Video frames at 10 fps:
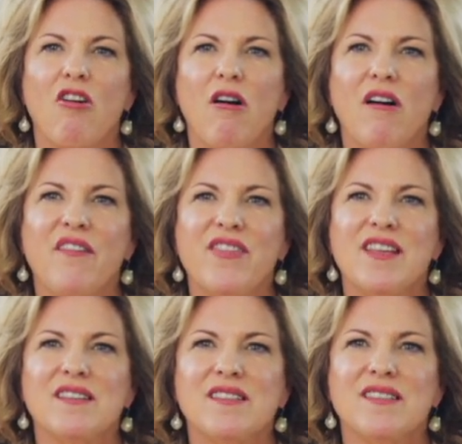of
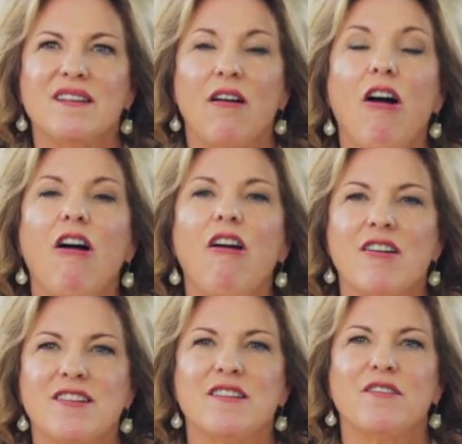this
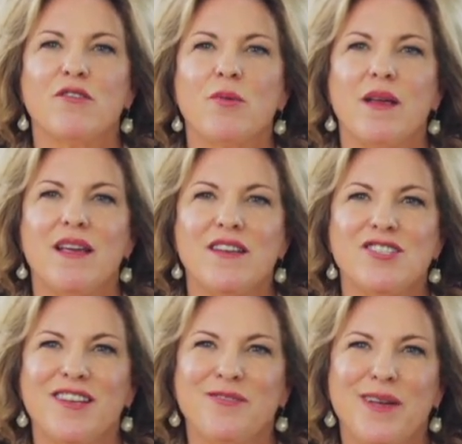heart of
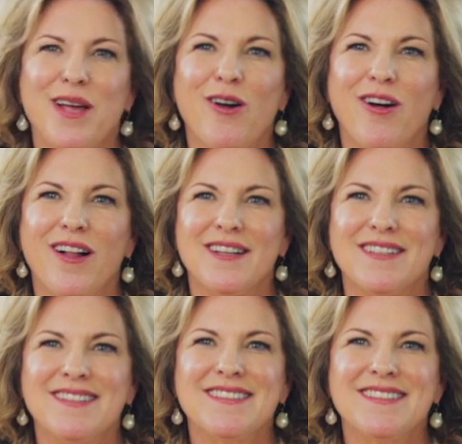creation we call